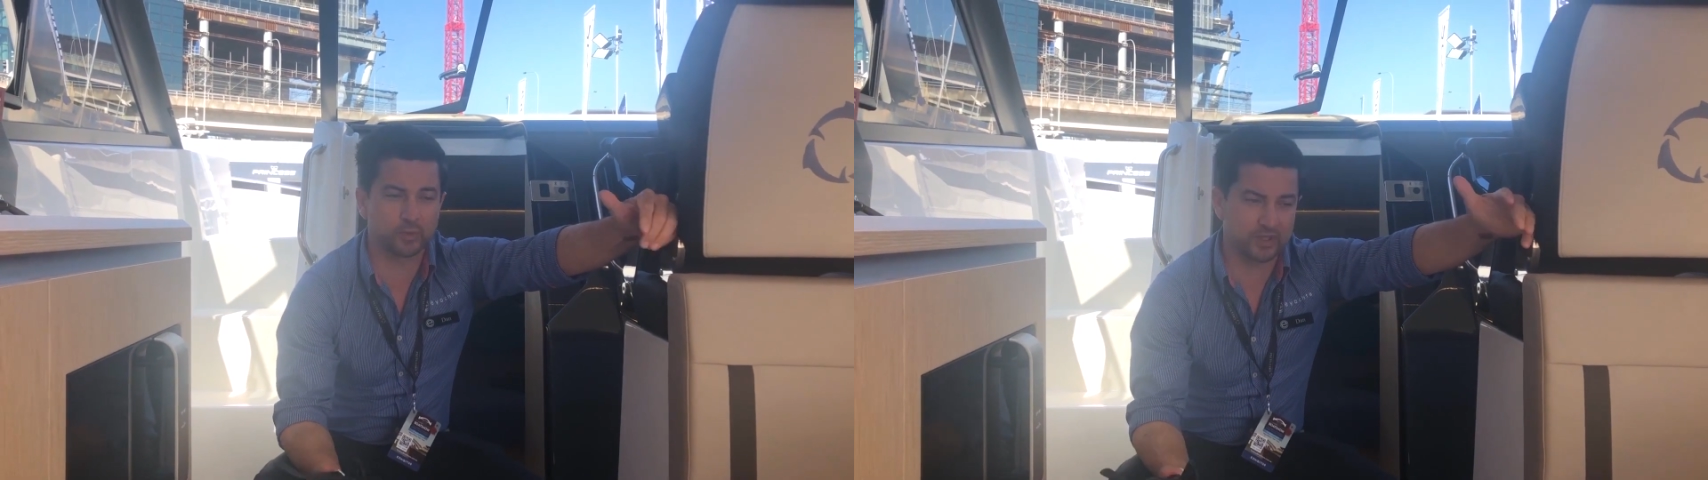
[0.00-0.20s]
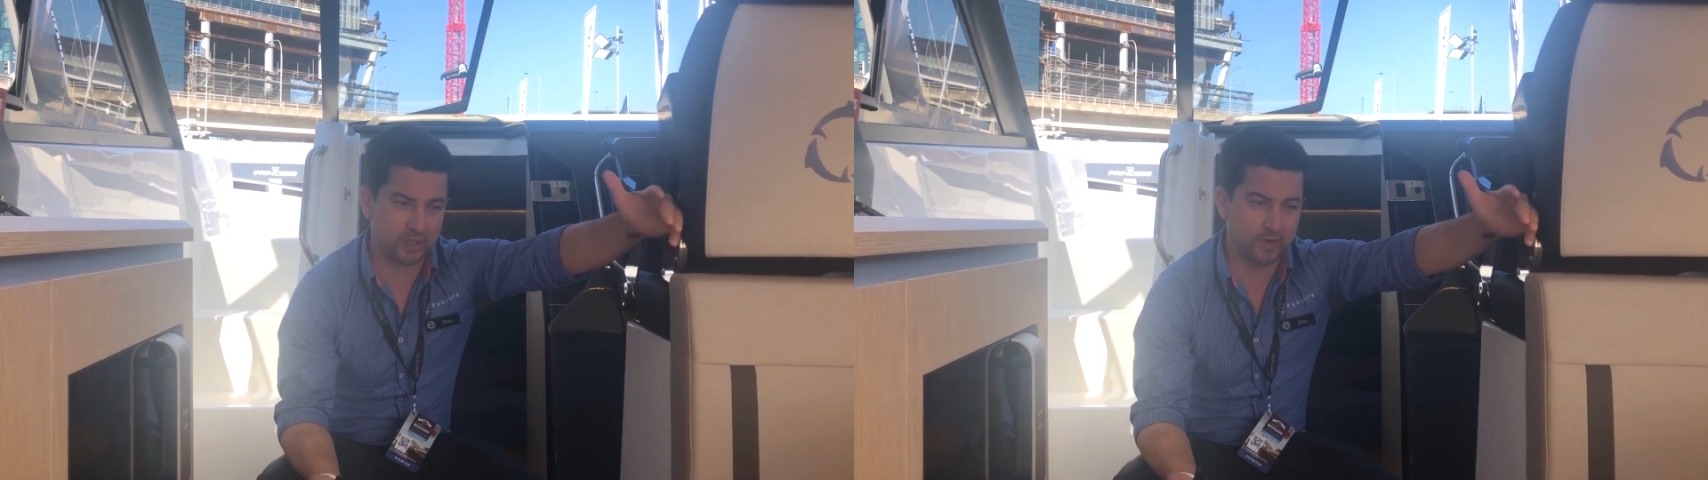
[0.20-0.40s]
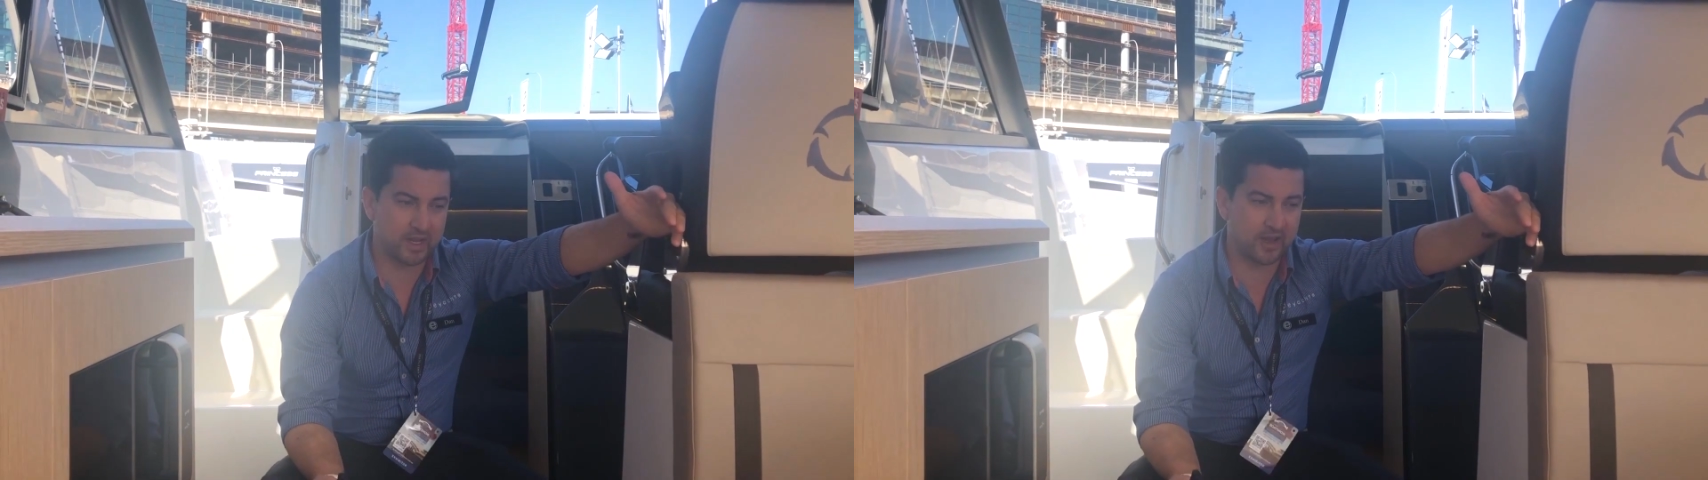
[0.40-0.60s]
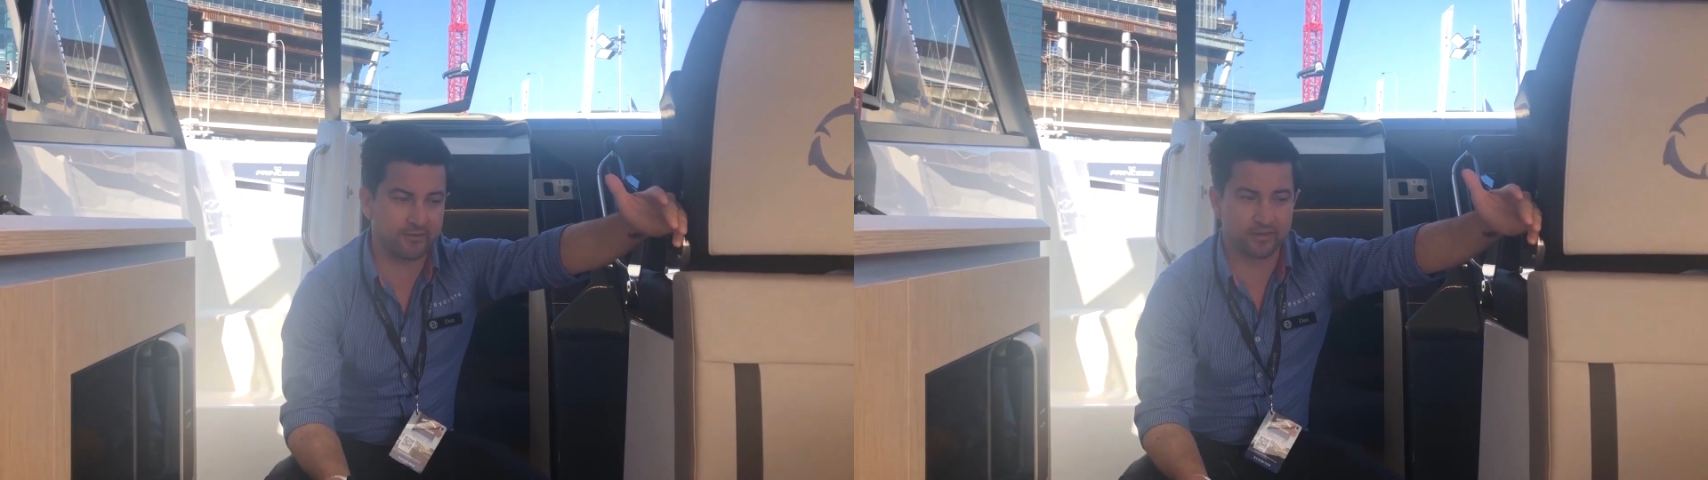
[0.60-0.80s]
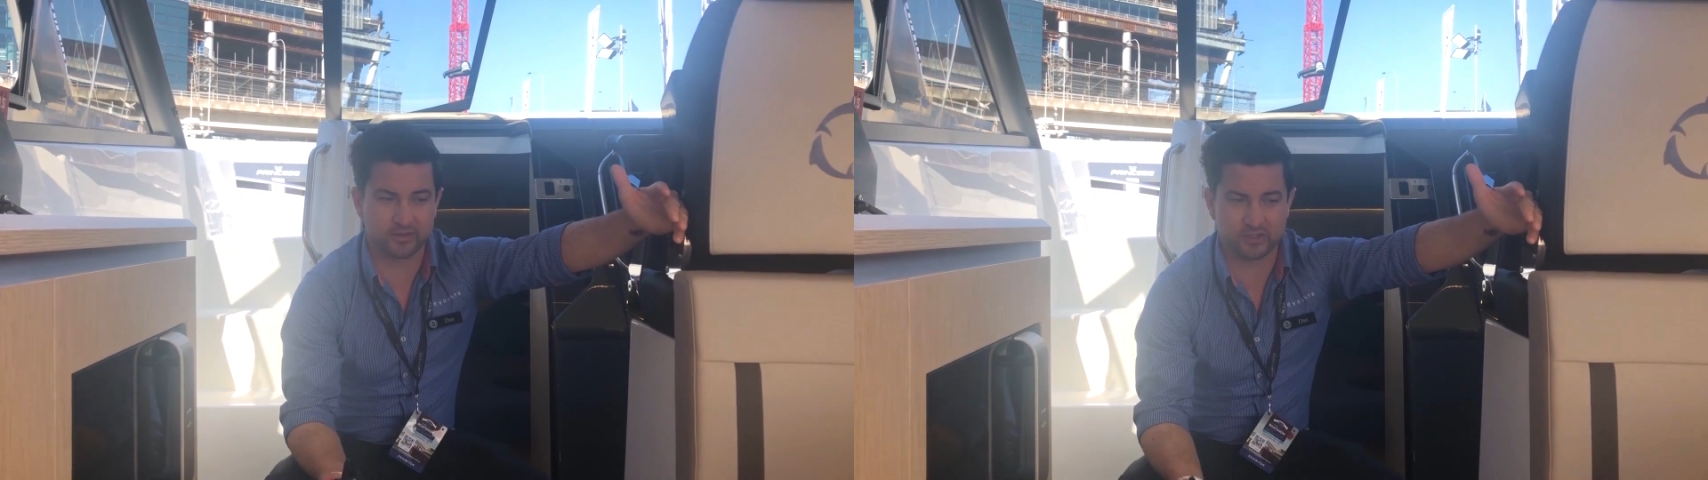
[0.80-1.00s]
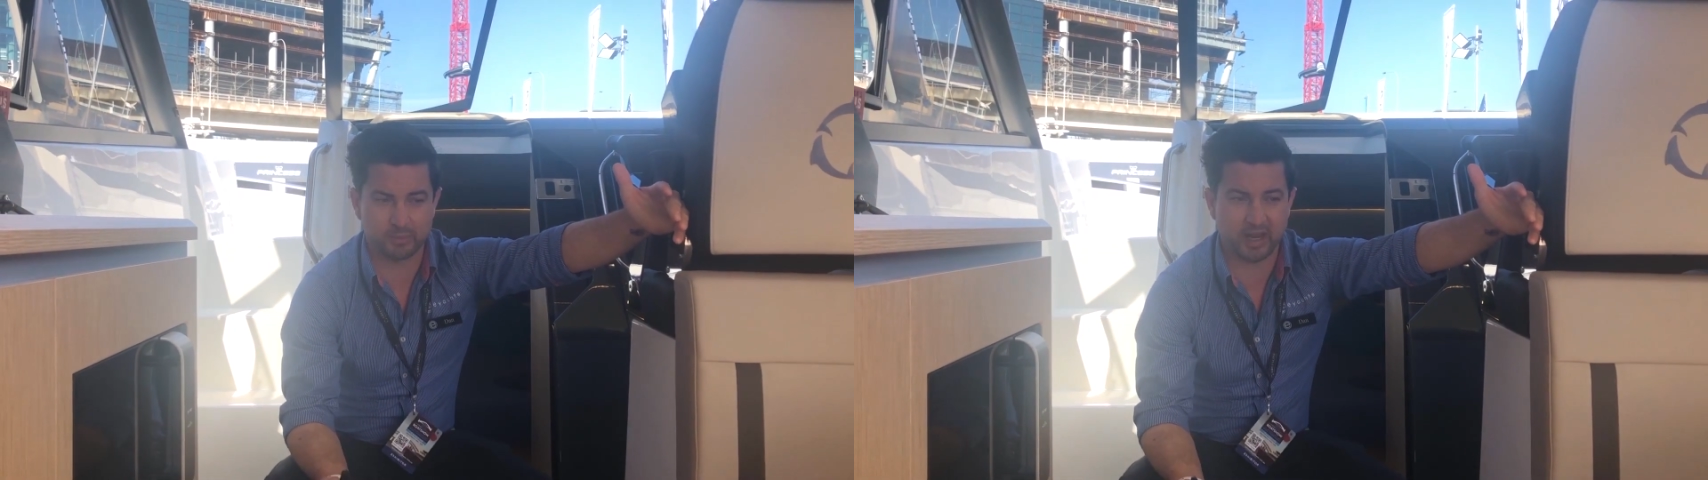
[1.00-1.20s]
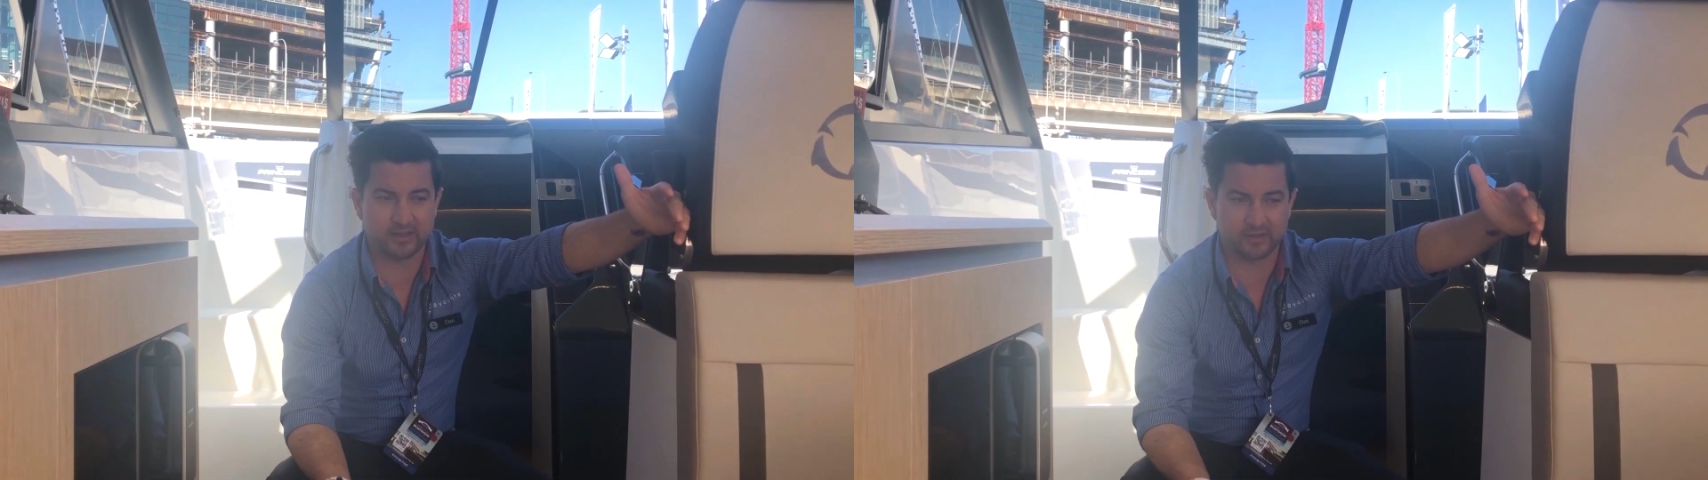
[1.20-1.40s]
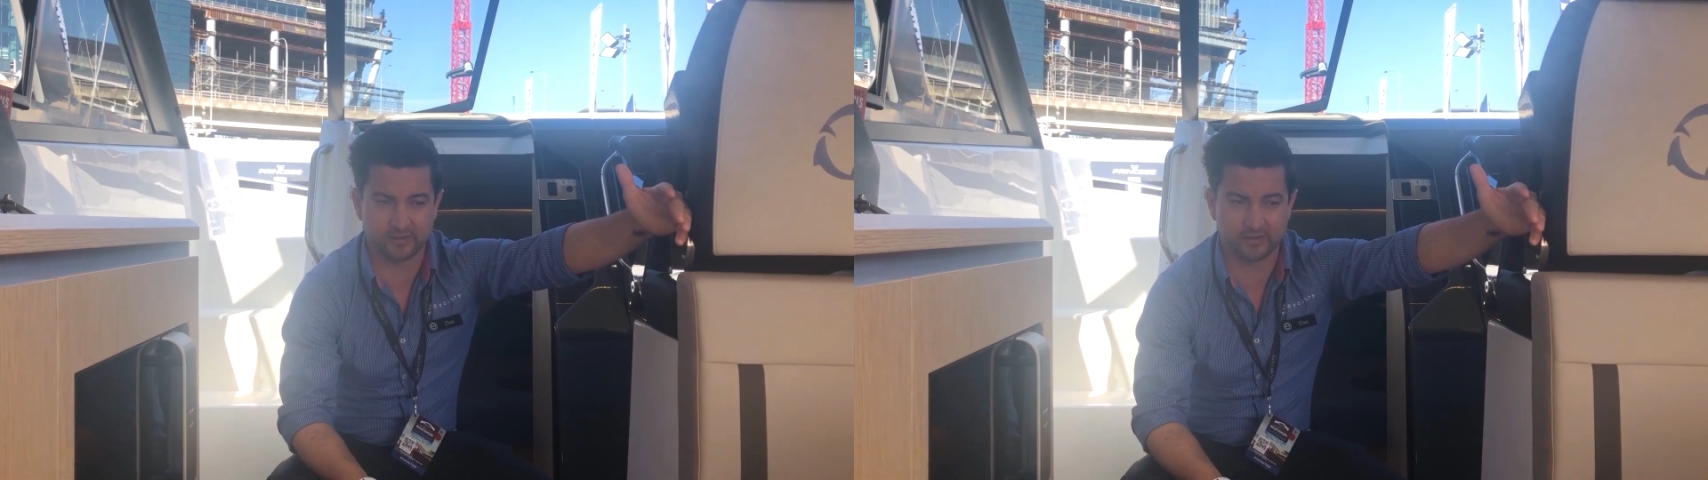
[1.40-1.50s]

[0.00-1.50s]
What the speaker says: we don't have the space